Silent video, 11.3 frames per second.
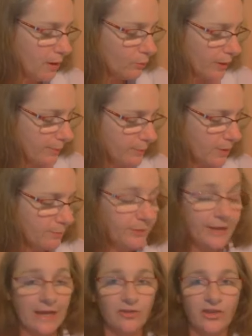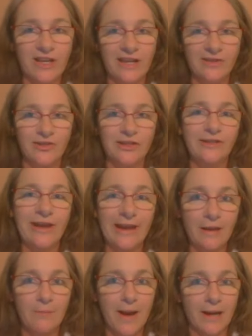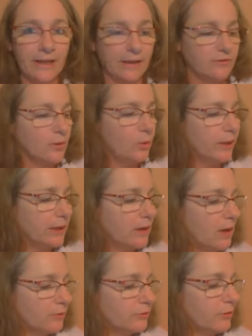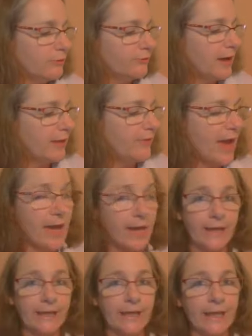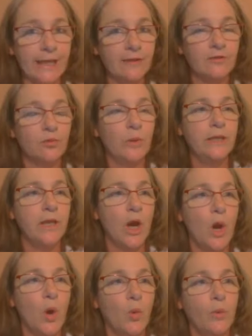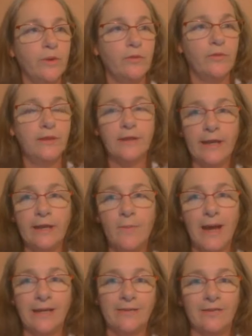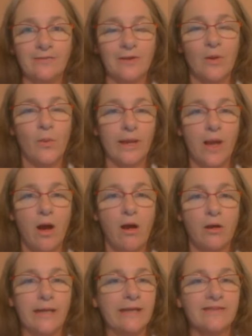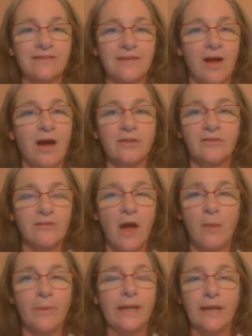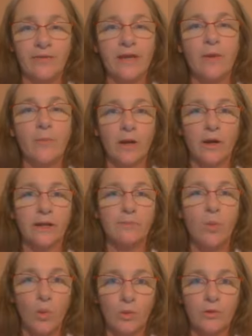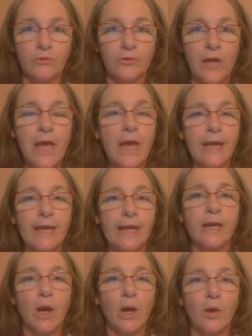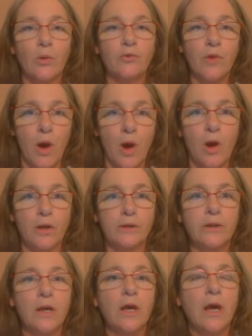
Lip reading: ramp up the education data mining. So we can also find that. And again, as we know, with the data mining that's going on, it's not stopping at the American borders. It goes on